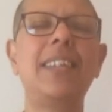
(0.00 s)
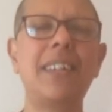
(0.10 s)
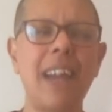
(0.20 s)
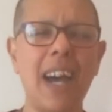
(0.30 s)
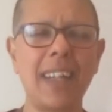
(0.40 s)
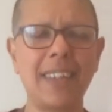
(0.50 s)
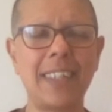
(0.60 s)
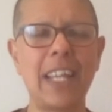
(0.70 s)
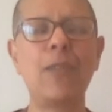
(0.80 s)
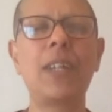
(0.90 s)
the
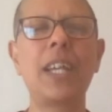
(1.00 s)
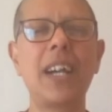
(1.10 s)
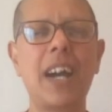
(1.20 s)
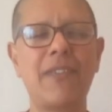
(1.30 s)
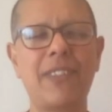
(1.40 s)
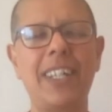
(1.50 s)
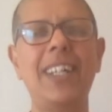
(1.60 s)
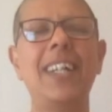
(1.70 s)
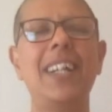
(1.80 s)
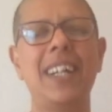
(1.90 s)
grass and looking after